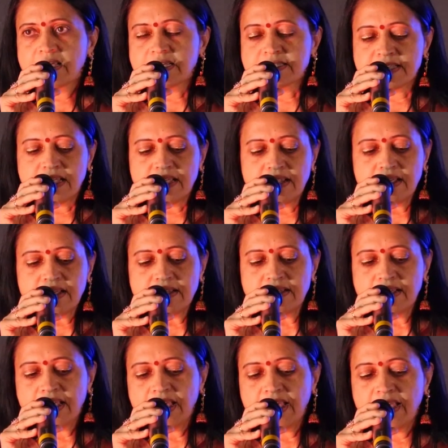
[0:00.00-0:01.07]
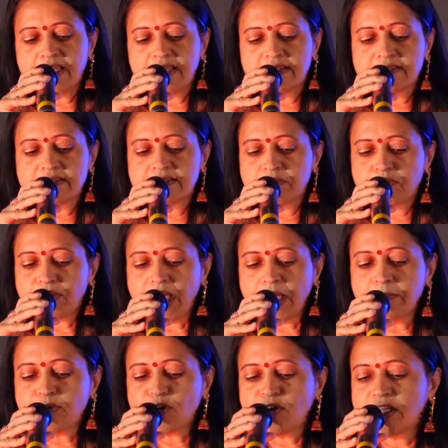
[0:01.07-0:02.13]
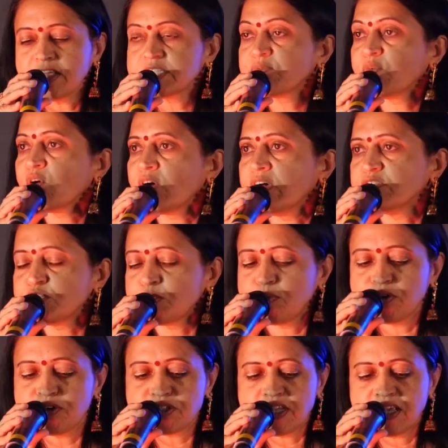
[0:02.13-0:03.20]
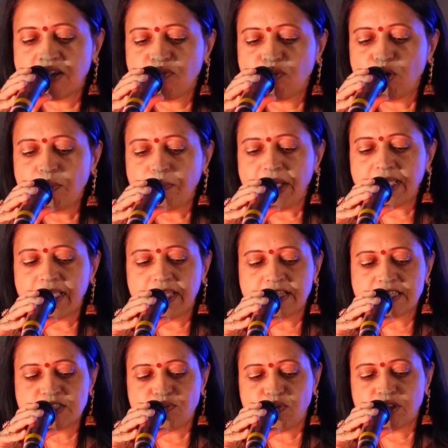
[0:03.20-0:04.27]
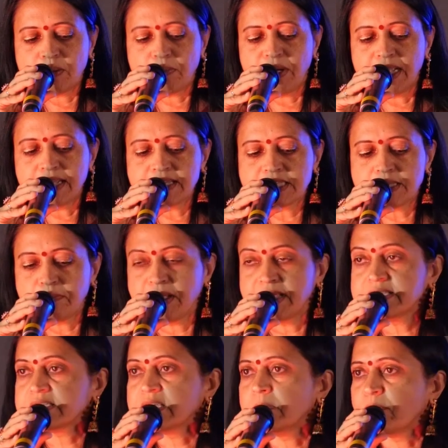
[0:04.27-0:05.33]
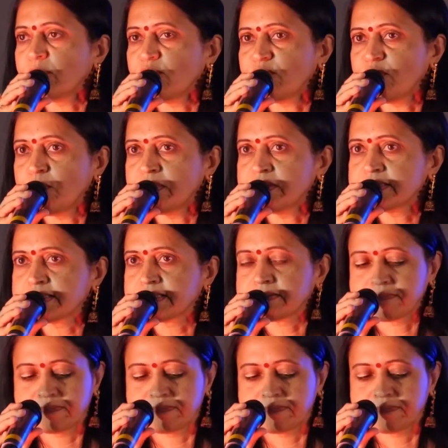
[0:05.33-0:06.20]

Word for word: Kazana and Prime Products for contributing food packets for the participants and performers.